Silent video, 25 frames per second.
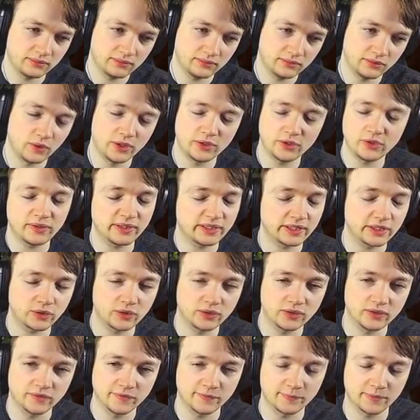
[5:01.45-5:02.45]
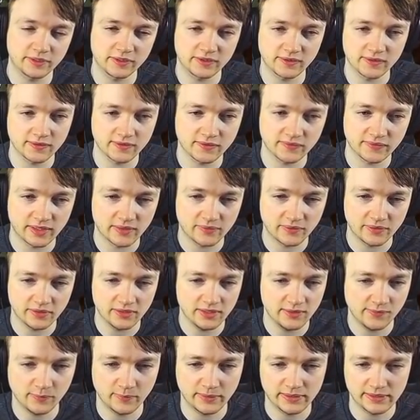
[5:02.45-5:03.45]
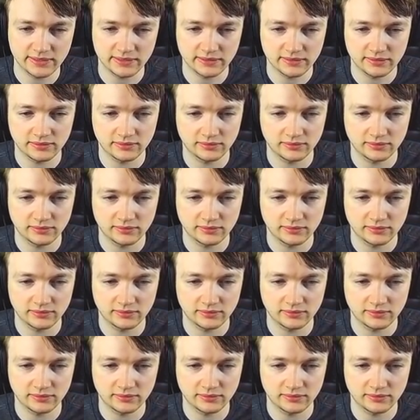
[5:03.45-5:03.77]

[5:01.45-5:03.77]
No, I don't think I could have because of Survivor. Never mind.